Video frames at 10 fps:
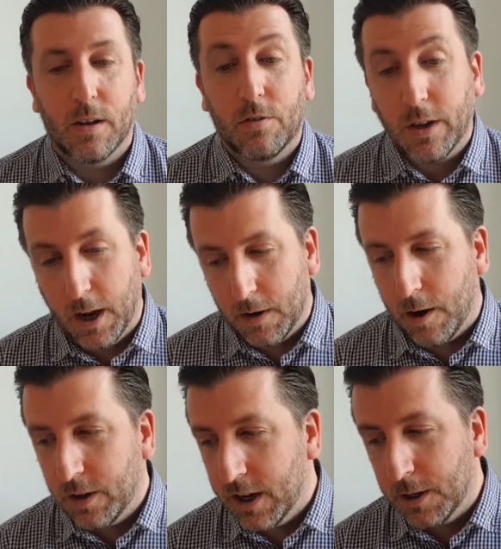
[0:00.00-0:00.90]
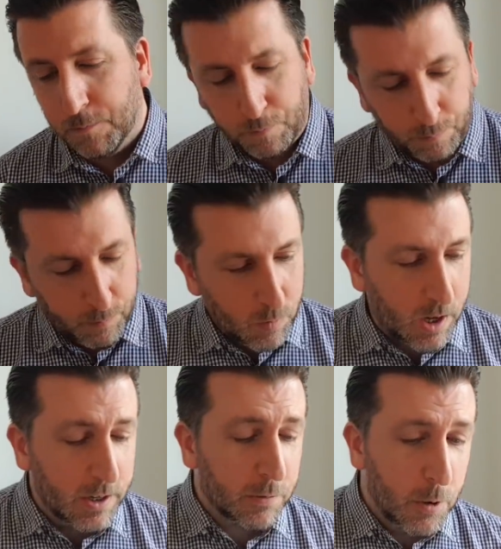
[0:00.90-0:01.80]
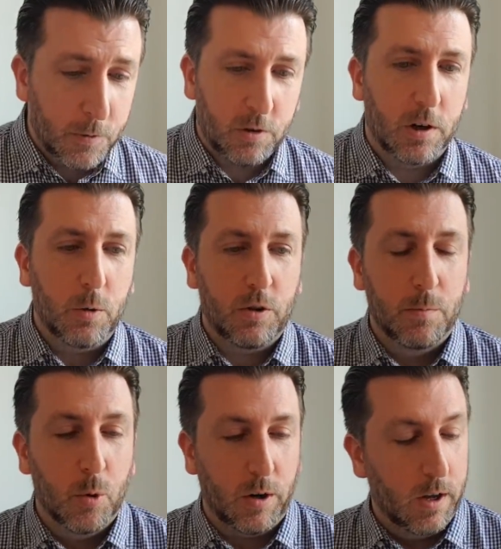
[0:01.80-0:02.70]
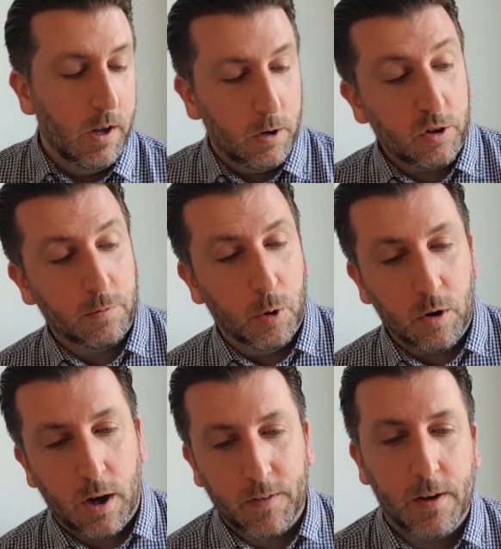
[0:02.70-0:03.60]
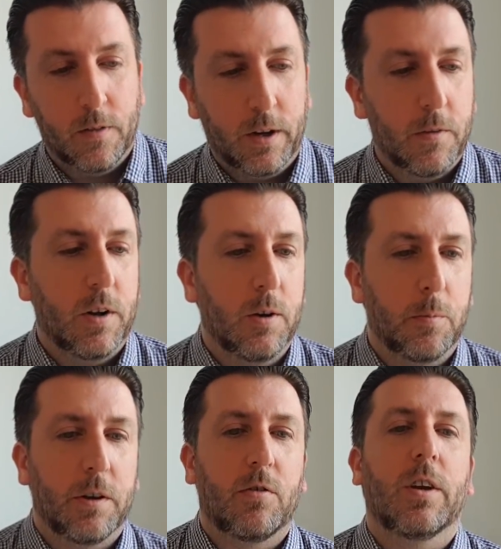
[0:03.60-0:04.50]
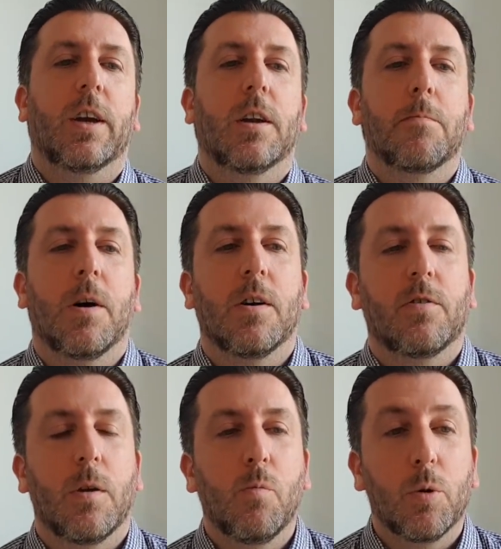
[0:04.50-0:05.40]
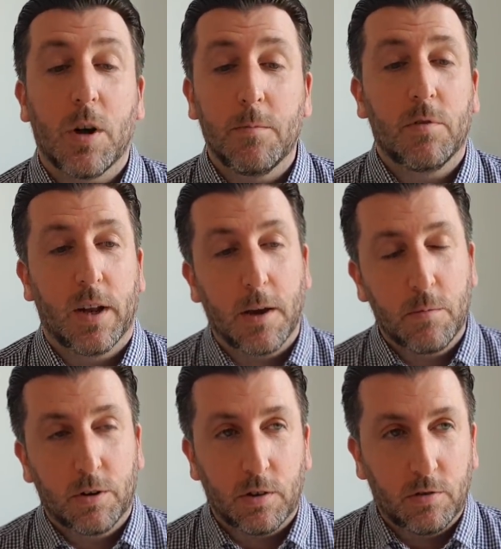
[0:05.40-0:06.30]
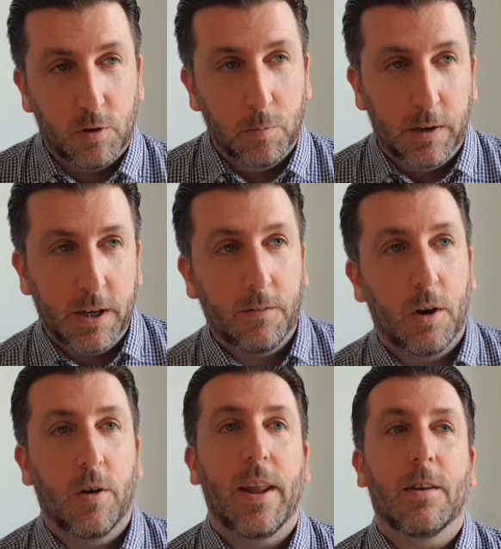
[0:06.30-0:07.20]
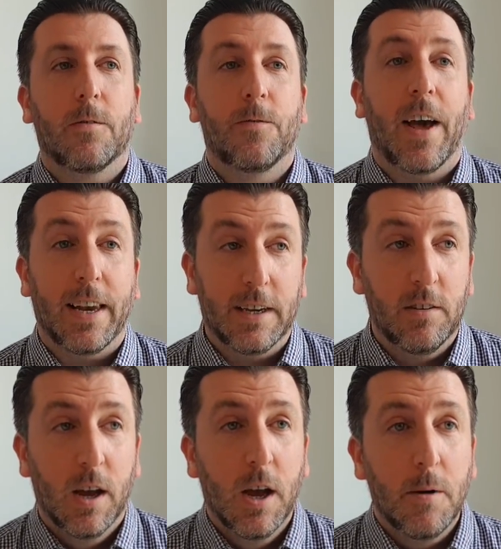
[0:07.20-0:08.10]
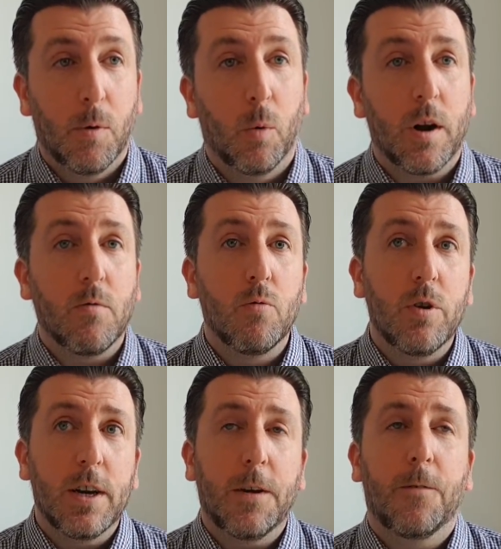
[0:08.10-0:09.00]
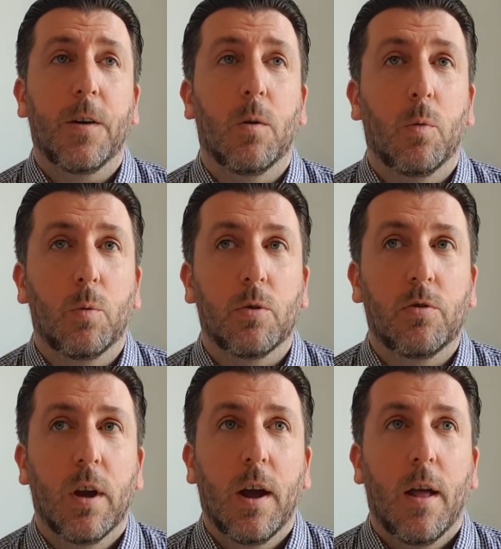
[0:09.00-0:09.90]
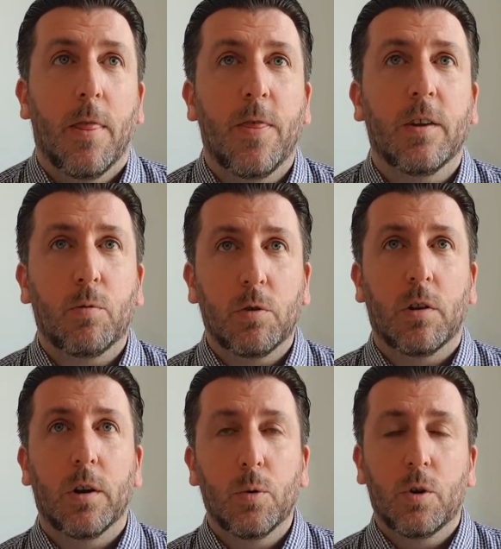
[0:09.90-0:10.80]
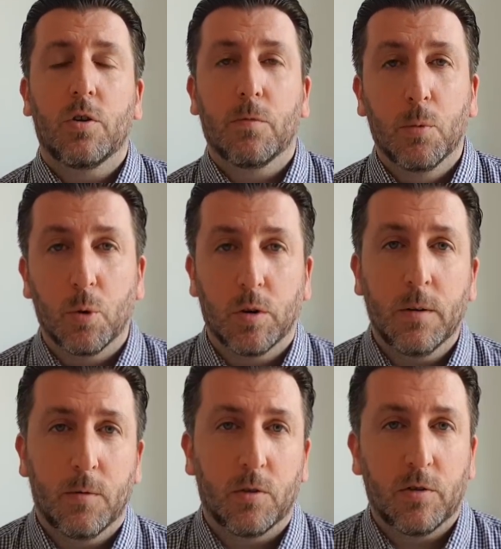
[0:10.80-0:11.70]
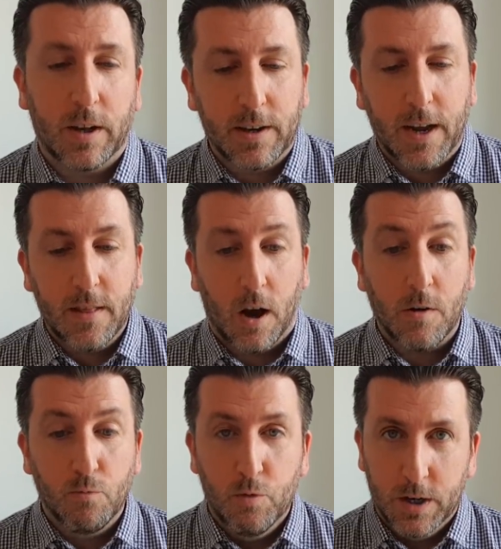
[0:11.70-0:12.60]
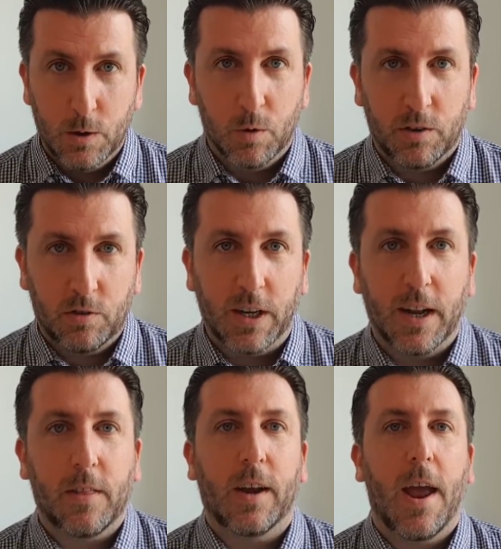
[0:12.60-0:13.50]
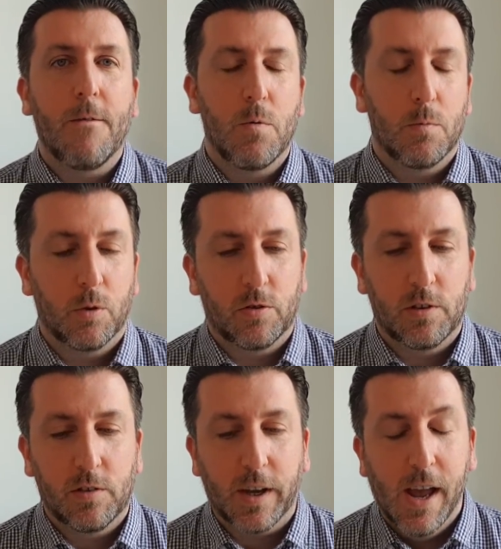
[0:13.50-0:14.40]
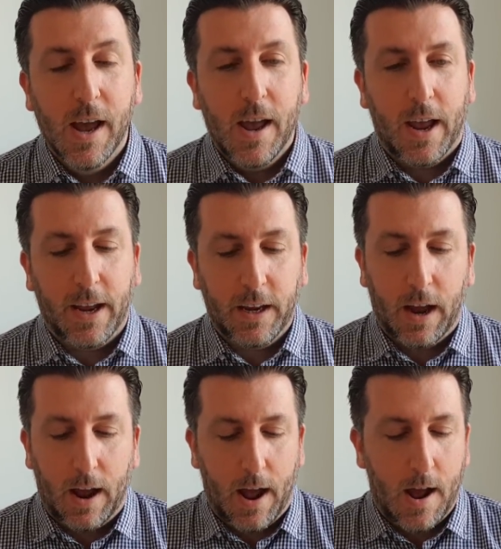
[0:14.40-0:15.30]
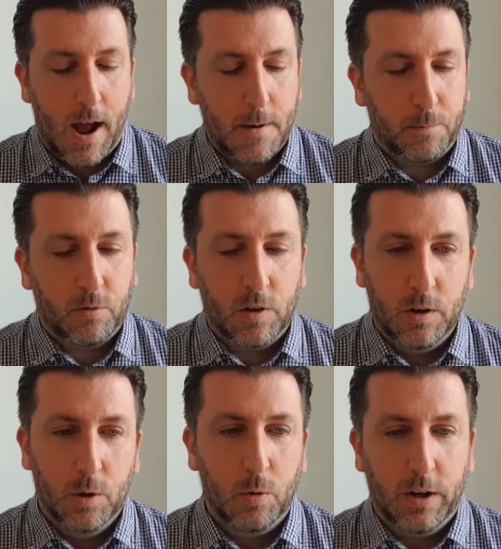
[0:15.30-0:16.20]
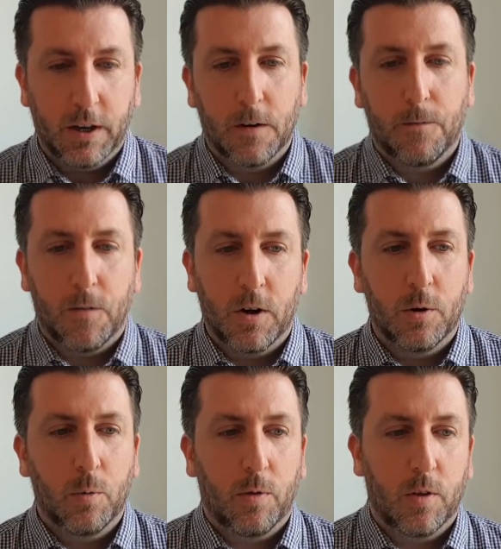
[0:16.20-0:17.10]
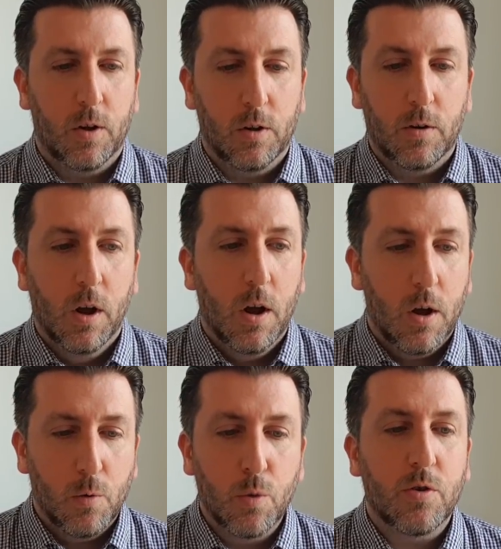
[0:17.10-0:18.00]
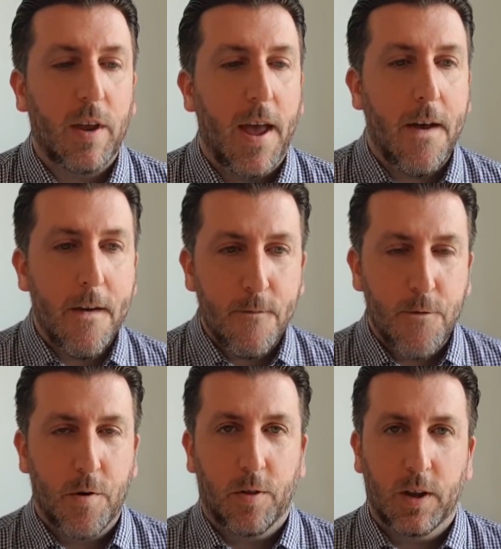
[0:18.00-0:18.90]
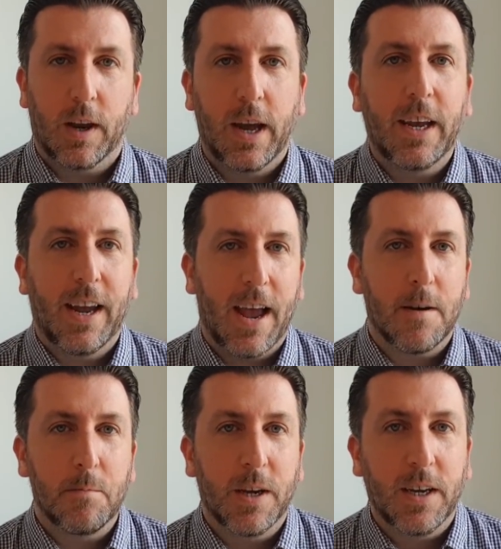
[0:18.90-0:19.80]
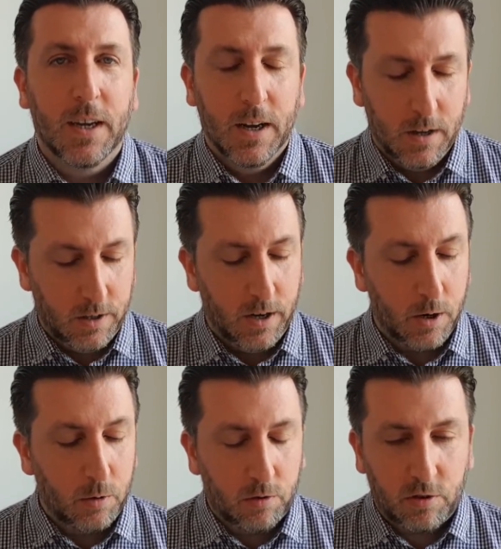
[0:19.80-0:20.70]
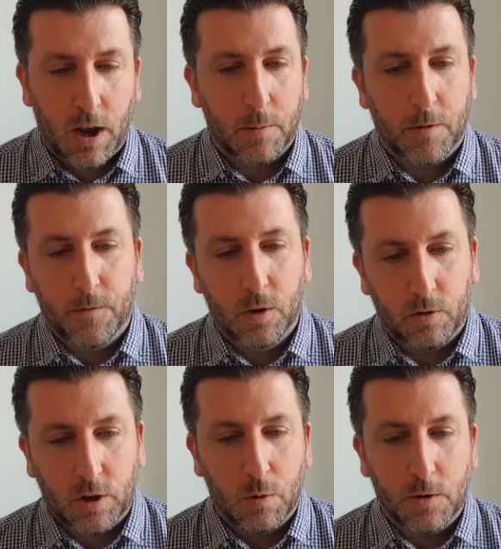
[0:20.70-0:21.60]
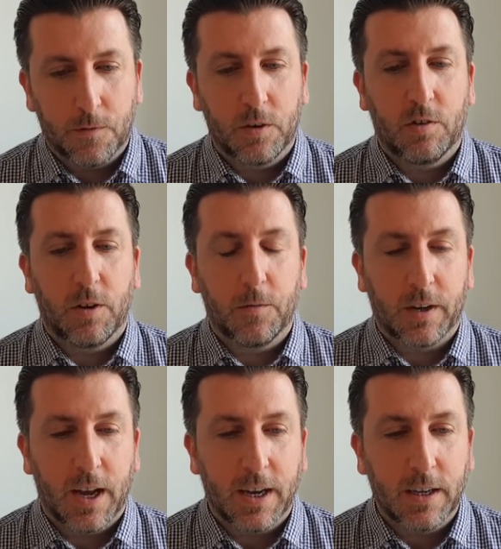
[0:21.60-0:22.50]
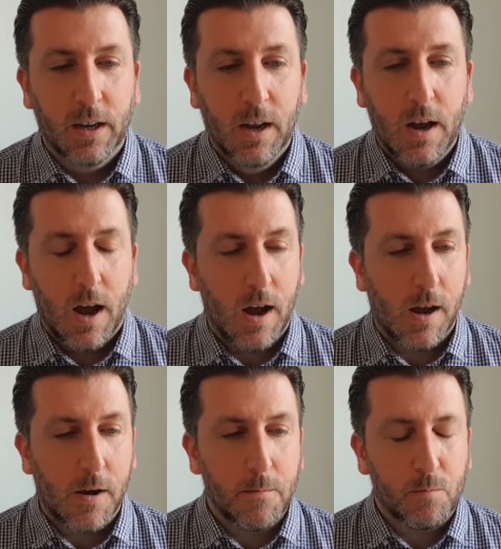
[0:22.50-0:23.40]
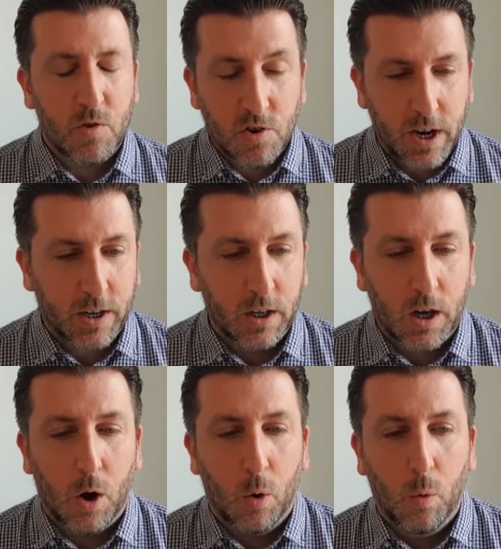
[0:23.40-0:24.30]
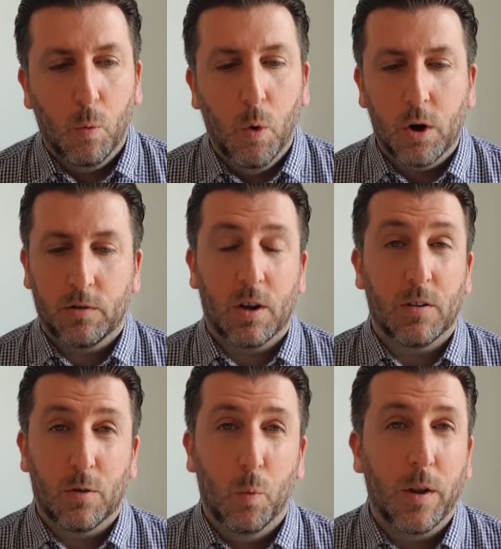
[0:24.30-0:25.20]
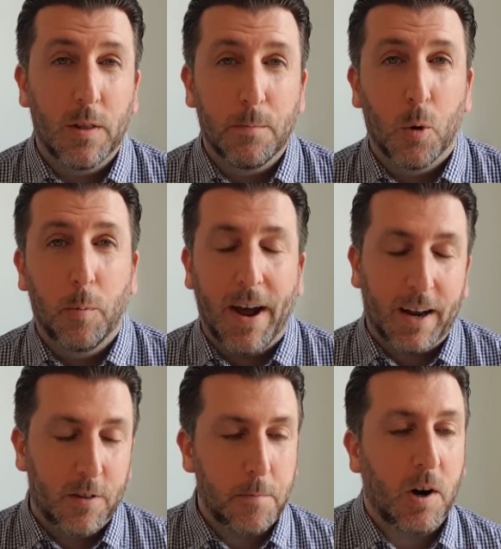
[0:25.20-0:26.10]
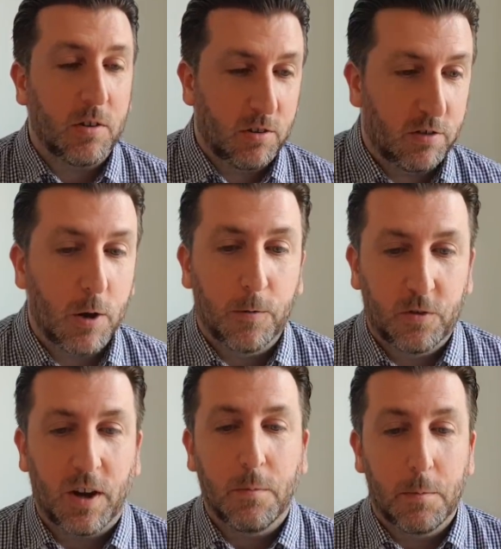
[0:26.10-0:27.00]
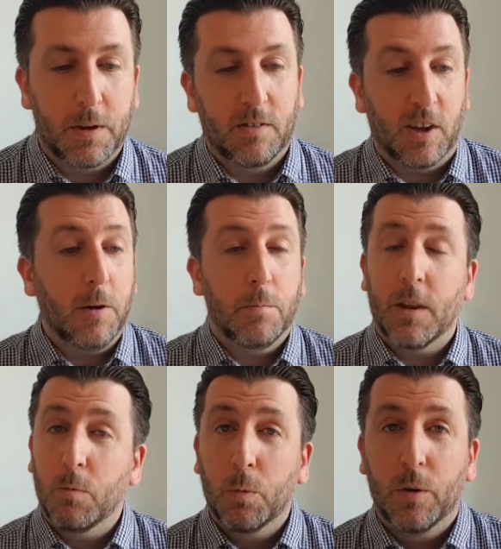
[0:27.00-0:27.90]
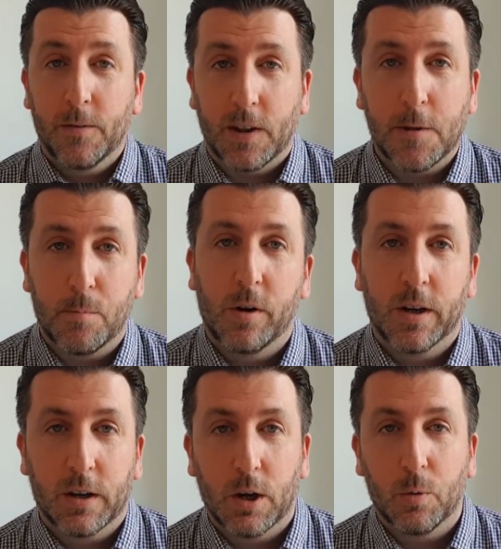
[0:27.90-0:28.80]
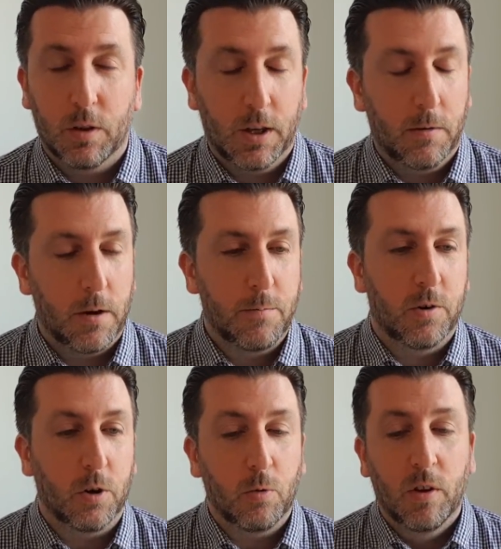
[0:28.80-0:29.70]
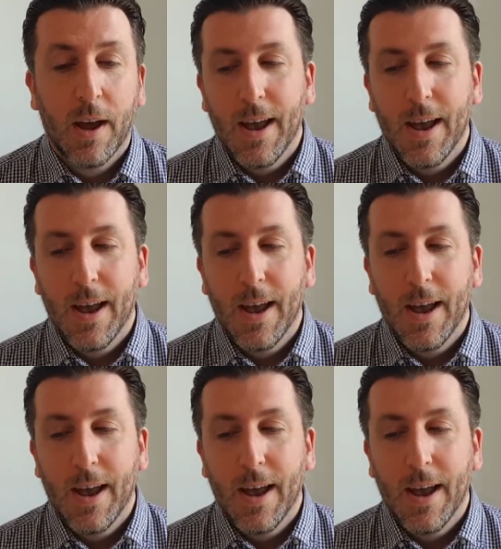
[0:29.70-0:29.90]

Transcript: So yeah, Harry Kane. Let's move on to Lucas Moura. Lucas Moura, I've given a little bit of stick in the past, and we'll come to that because I still believe a lot of that's valid. But what I really felt was this was the Lucas Moura on Sunday that I really want to see, and I think everyone wants to see. He absolutely, in the final third, was everything he can be. You know, set up the first goal, obviously, for Kane. Second goal, worked hard to win the ball back. The pass itself sent him a bit deep, but then we wouldn't have had the brilliant goal that he produced.